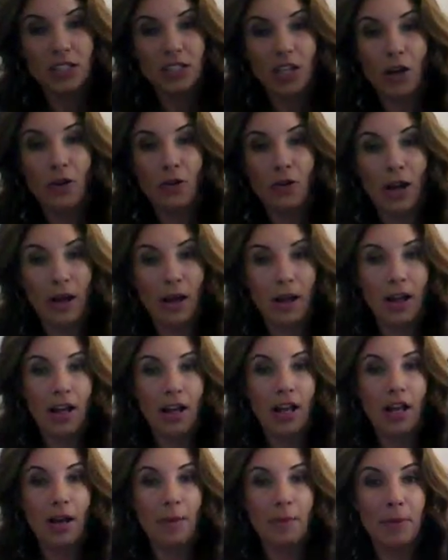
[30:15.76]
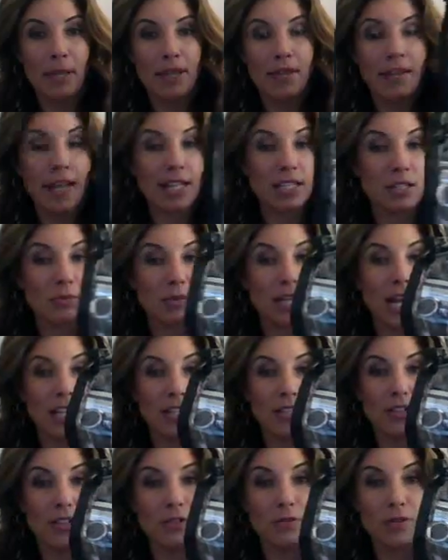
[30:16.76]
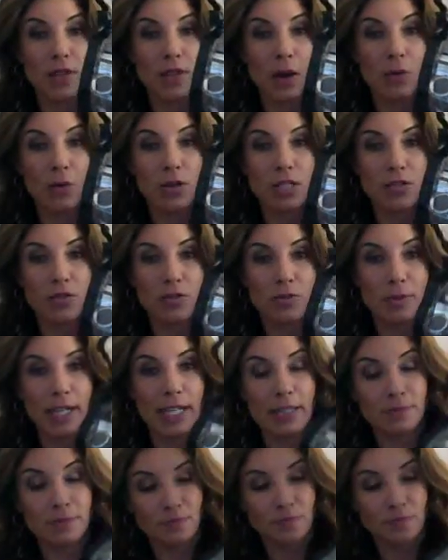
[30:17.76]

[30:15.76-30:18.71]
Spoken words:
So, I mean, that's what I do. That works for me.